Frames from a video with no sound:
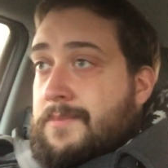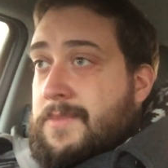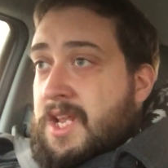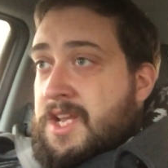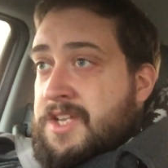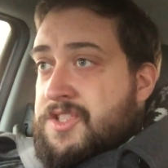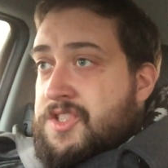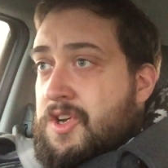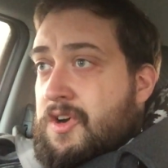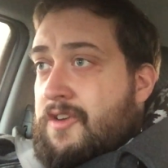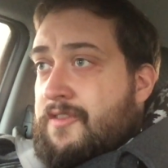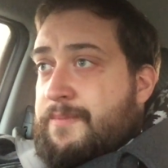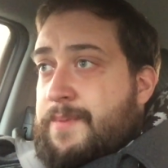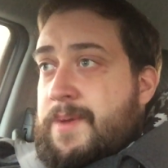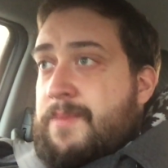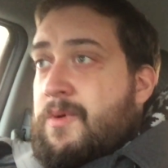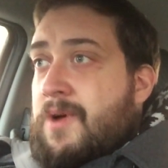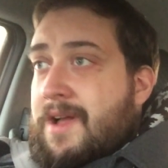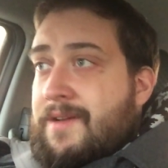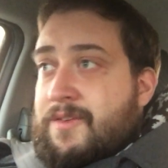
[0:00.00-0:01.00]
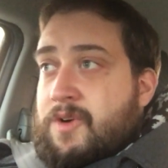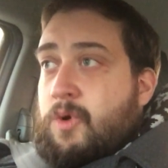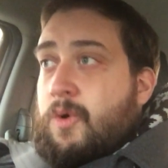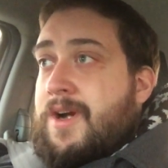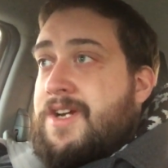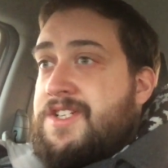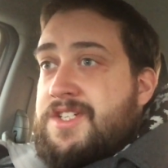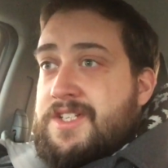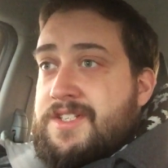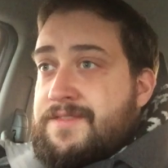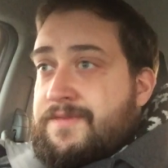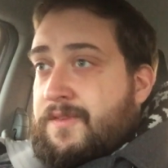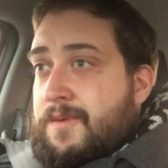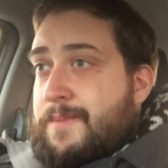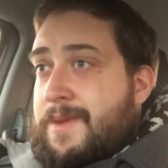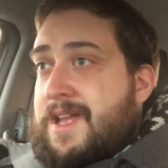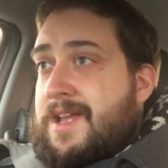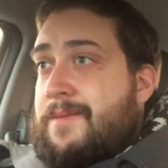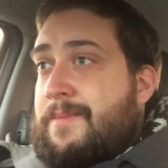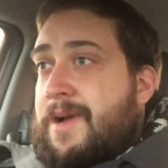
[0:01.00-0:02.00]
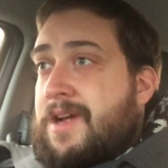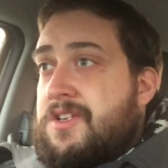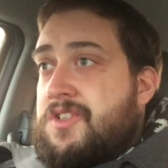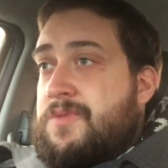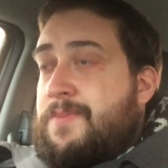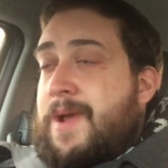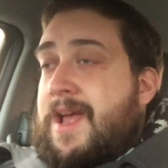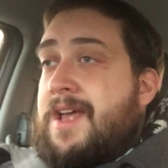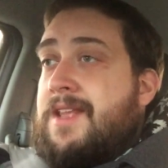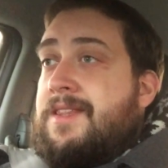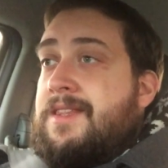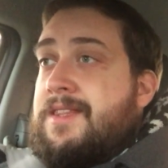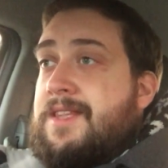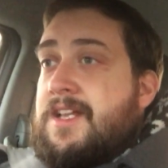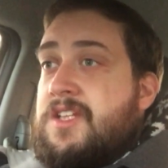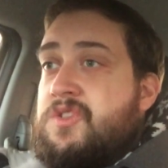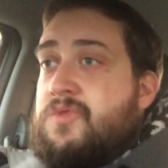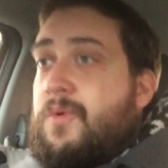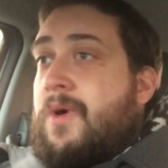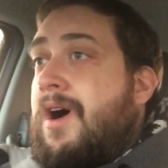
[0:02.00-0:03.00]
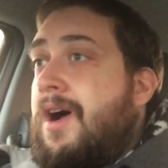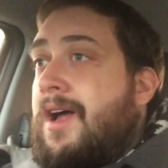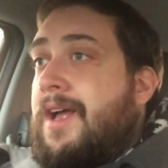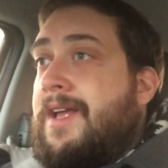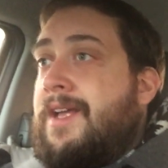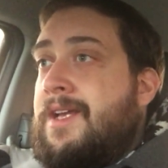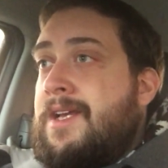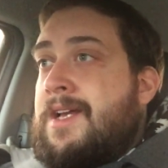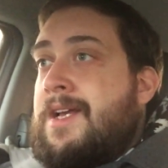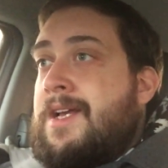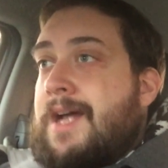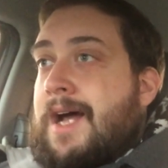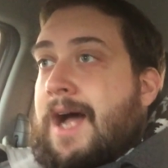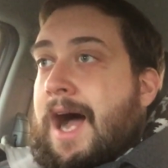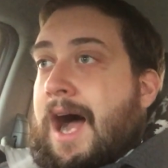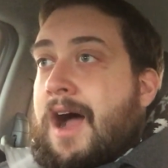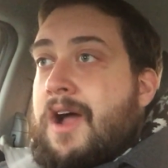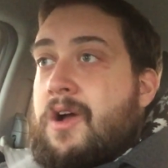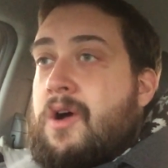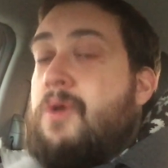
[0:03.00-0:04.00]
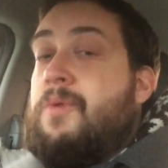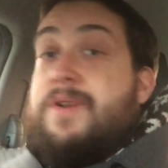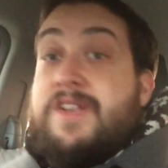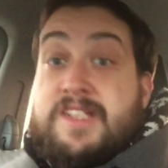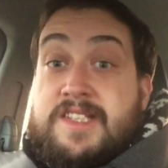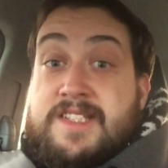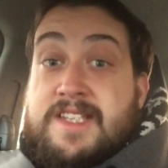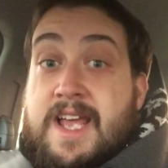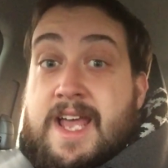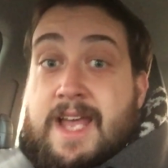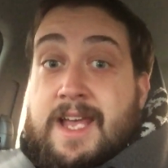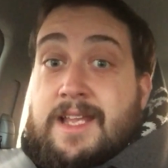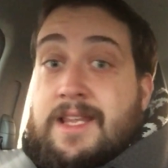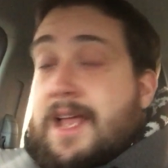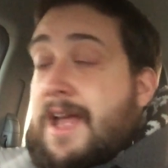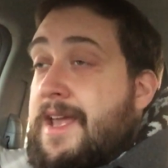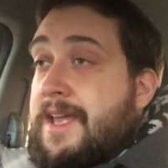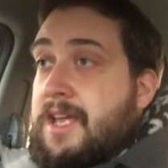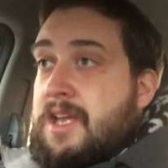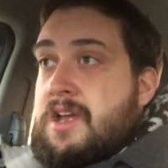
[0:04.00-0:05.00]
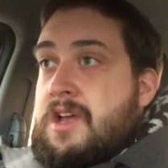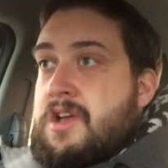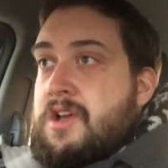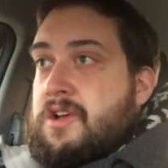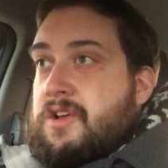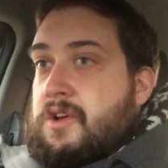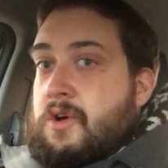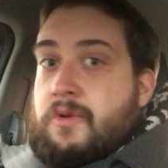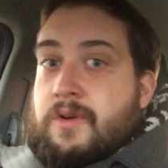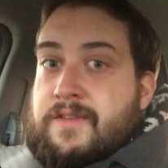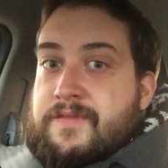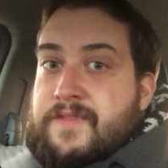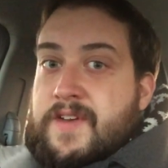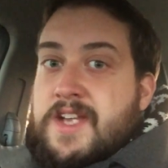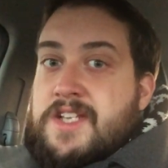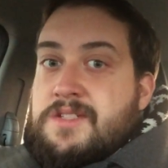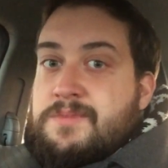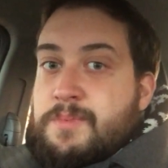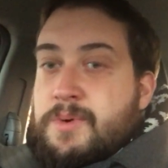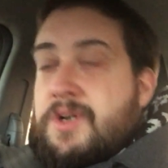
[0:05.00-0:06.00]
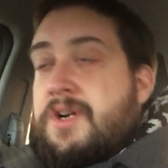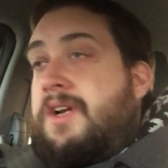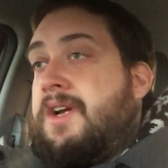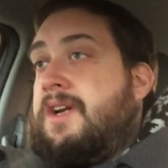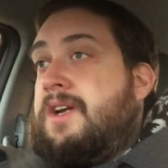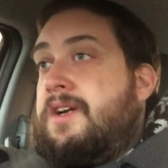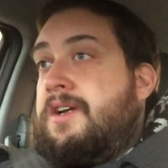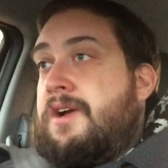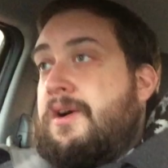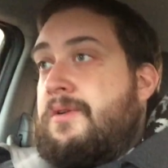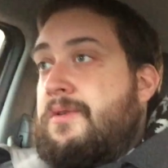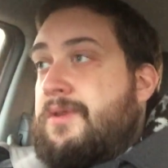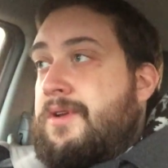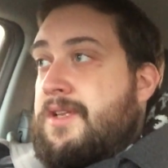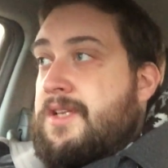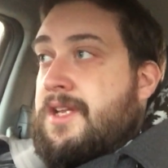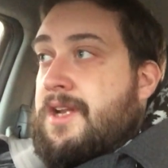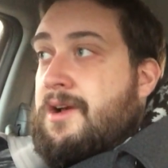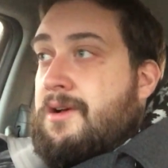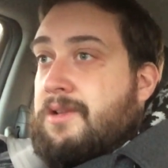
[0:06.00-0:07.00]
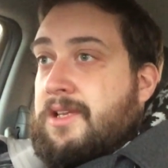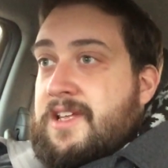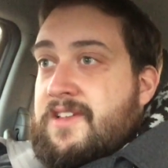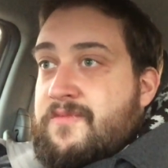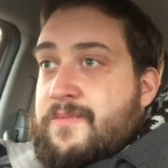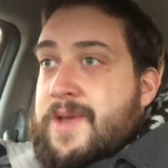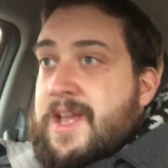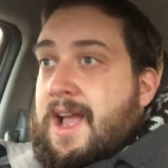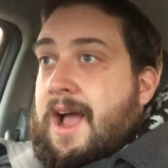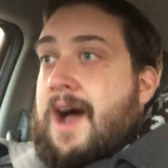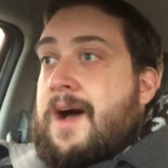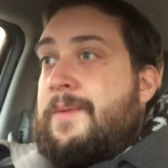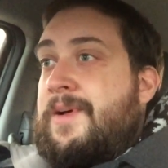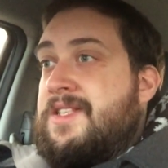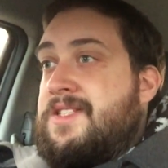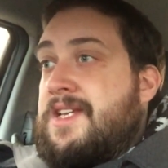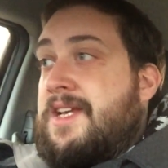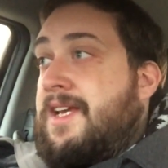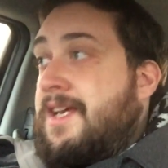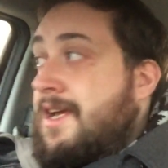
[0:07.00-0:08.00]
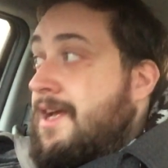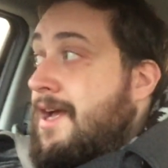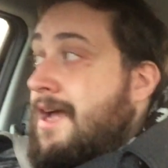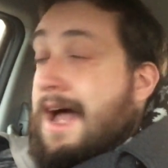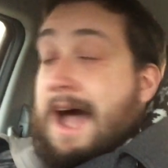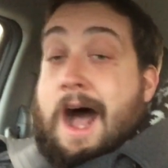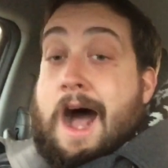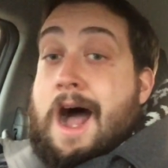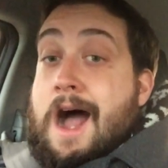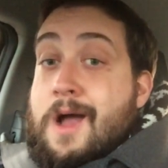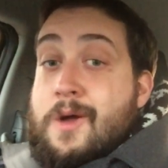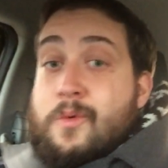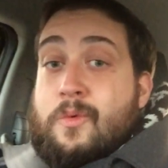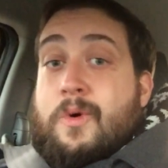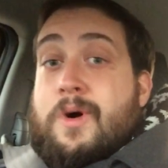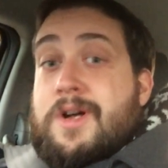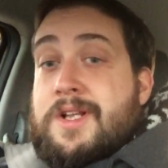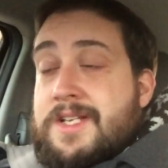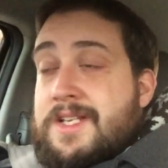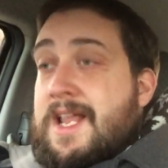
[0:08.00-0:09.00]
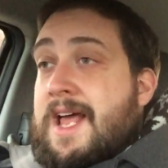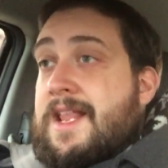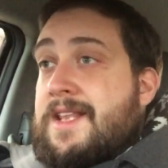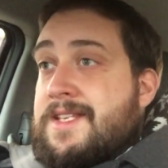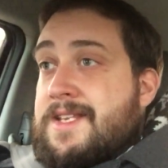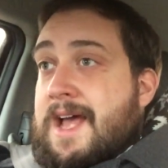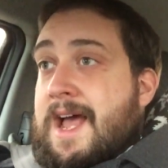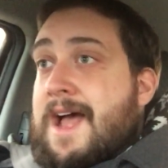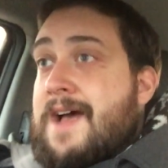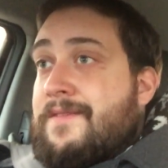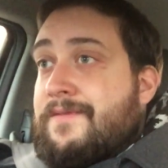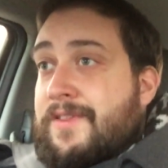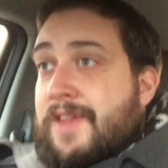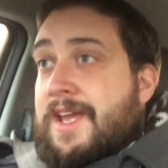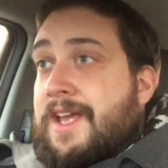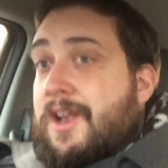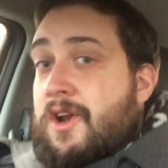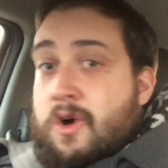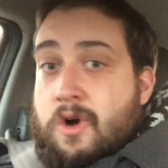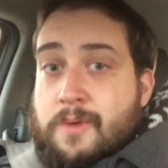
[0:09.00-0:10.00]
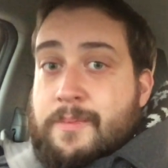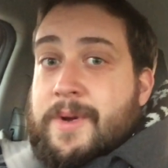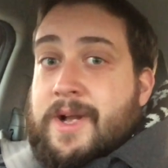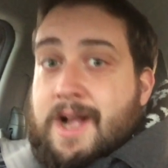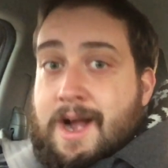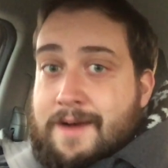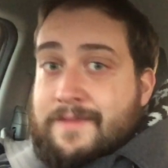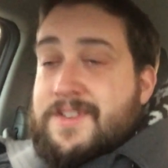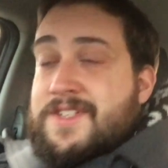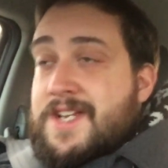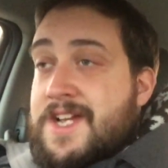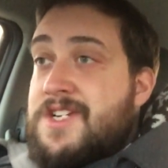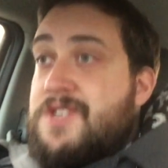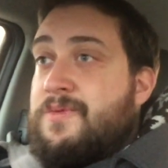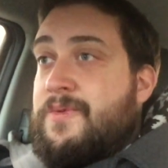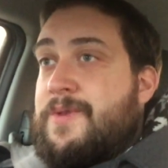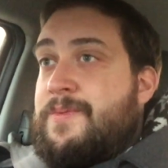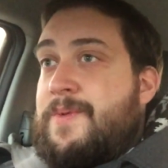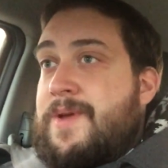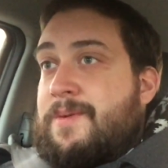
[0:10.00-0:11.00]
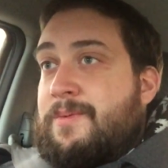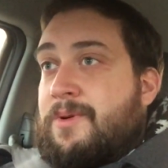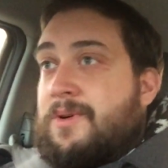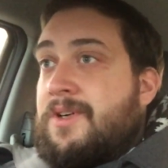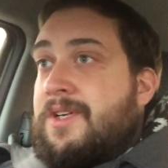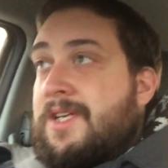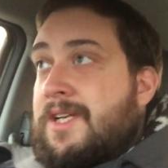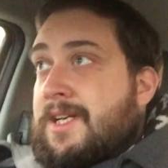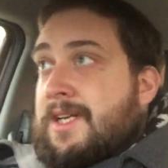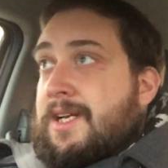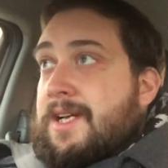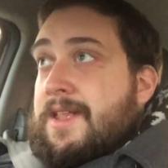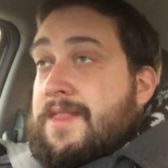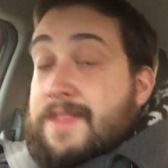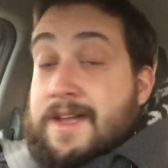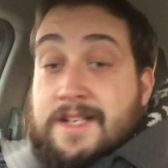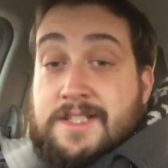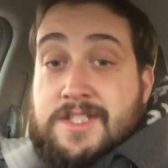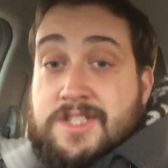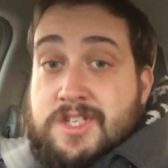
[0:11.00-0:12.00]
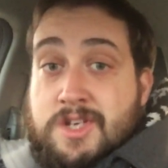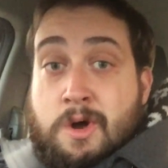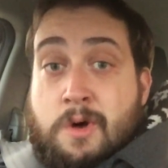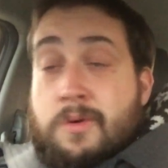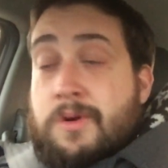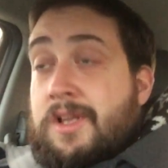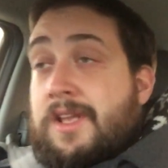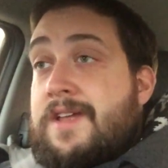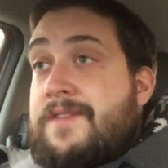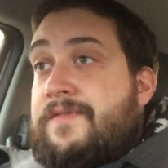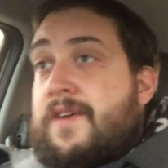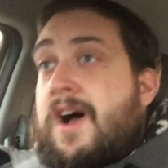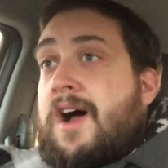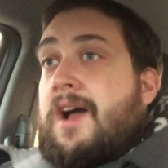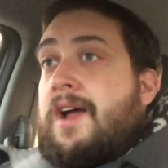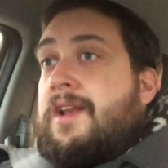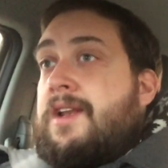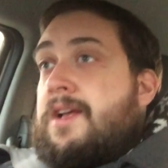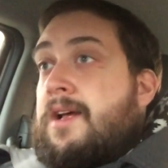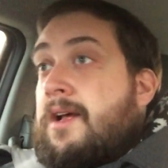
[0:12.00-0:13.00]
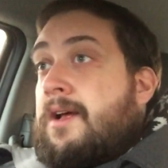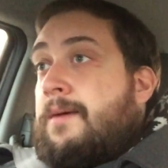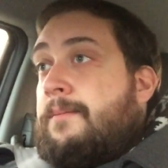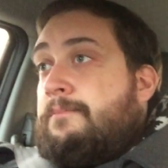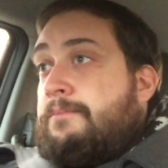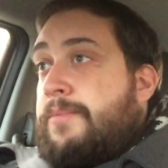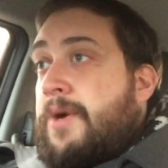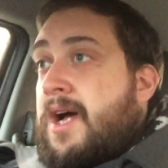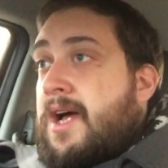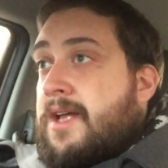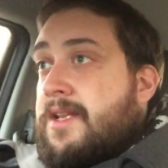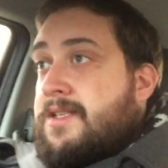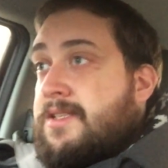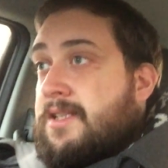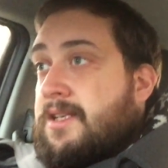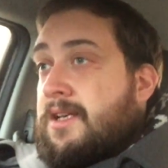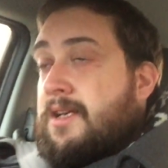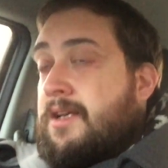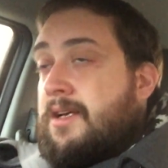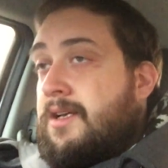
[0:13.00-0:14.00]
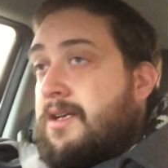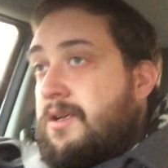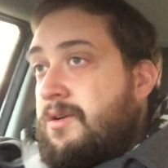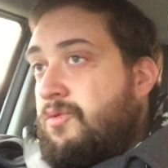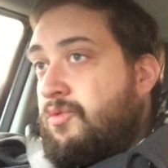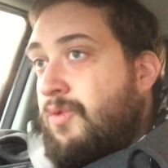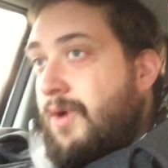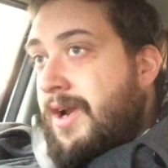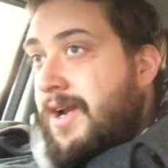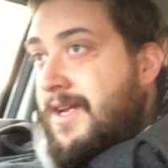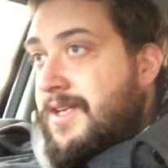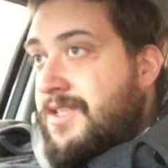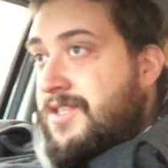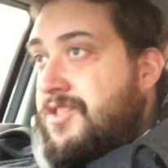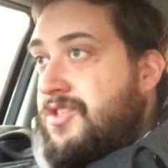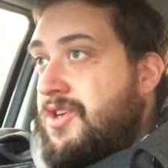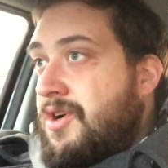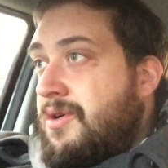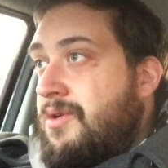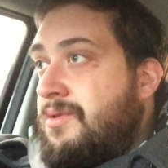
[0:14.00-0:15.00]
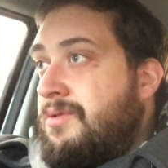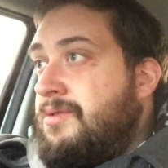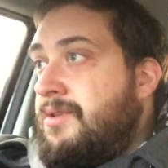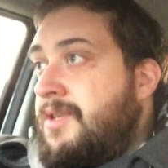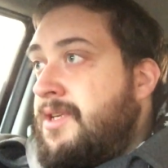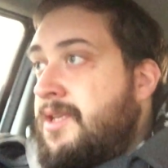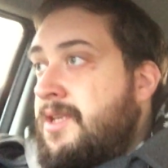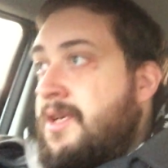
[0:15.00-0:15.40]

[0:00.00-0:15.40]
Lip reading: And so if people have questions for me about Japan, that's why I always say, like, go to Facebook, go, leave me comments. Like, I want to have, like, an open conversation with people. That's totally fine. But what I don't